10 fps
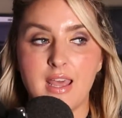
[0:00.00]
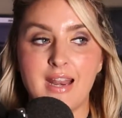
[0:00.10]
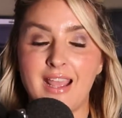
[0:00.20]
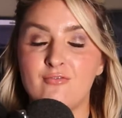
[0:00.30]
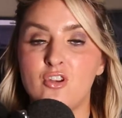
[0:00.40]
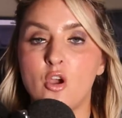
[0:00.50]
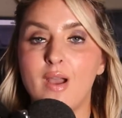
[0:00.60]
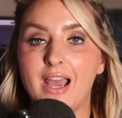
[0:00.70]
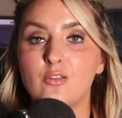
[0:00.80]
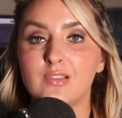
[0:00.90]
and I have
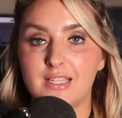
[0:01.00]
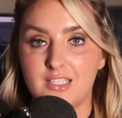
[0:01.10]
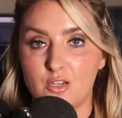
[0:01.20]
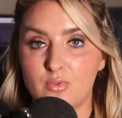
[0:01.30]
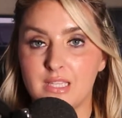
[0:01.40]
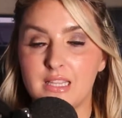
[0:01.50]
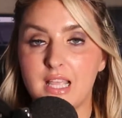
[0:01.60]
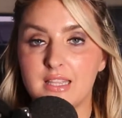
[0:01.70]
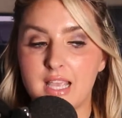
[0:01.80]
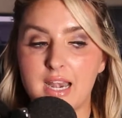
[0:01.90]
no outlet to really
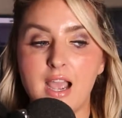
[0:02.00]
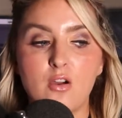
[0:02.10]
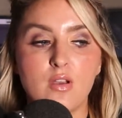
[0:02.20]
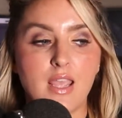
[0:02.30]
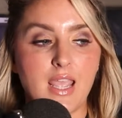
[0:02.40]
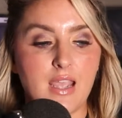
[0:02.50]
let that out.